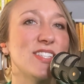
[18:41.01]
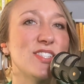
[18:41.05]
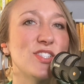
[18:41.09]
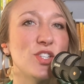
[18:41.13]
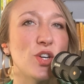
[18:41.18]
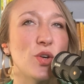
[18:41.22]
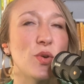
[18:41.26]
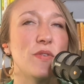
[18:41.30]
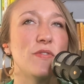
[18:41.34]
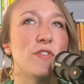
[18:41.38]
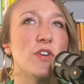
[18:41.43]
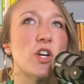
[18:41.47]

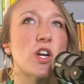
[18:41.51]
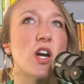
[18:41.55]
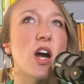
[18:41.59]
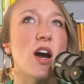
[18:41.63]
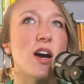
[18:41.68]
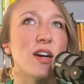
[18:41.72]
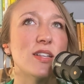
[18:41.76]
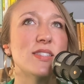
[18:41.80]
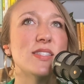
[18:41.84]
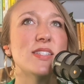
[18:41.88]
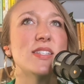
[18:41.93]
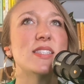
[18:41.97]
So if you're
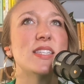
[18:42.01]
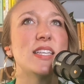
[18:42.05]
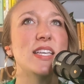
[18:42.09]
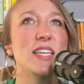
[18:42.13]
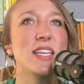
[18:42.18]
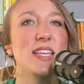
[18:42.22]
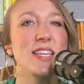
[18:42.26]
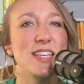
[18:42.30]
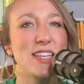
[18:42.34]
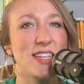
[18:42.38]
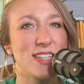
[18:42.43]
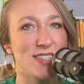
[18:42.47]
constantly
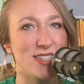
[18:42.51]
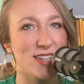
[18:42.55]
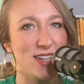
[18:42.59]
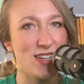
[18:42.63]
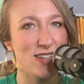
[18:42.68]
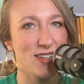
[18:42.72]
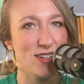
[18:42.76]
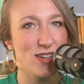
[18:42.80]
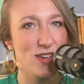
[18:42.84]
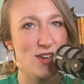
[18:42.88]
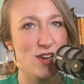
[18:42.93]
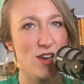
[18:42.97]

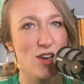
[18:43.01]
healing,